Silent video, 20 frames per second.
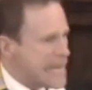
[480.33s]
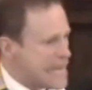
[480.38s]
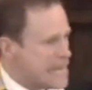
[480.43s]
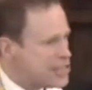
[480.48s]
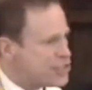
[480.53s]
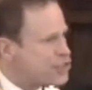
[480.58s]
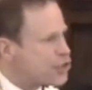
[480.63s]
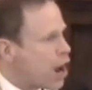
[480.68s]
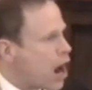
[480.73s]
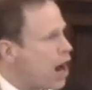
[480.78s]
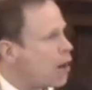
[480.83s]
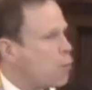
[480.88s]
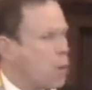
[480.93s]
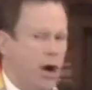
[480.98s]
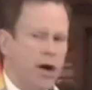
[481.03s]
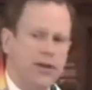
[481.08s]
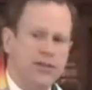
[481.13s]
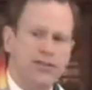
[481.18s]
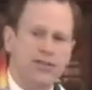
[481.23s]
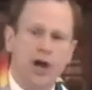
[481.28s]
Esau
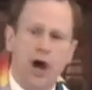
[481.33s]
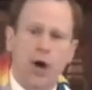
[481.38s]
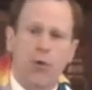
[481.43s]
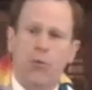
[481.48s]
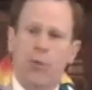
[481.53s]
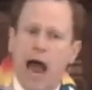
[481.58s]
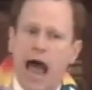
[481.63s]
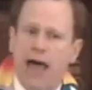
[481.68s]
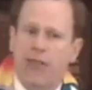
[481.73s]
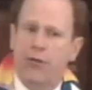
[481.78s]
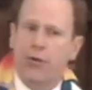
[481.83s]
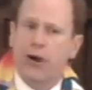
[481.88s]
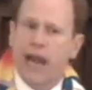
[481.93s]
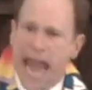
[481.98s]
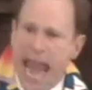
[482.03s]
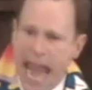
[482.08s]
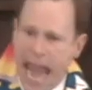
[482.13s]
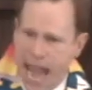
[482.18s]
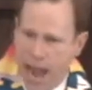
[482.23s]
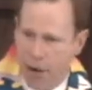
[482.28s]
was a
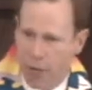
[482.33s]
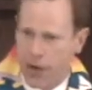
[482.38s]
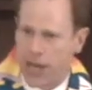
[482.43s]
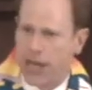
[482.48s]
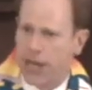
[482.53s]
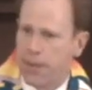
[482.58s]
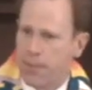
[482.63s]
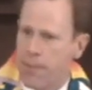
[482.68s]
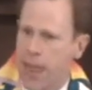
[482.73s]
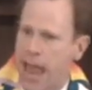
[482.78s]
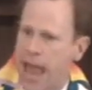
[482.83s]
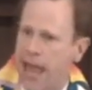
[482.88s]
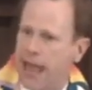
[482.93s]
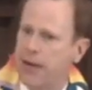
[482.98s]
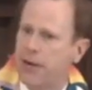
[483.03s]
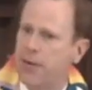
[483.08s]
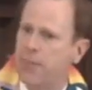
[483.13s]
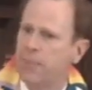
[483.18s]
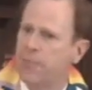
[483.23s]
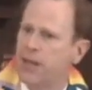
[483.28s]
rather hairy
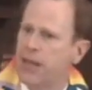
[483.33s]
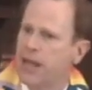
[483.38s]
man.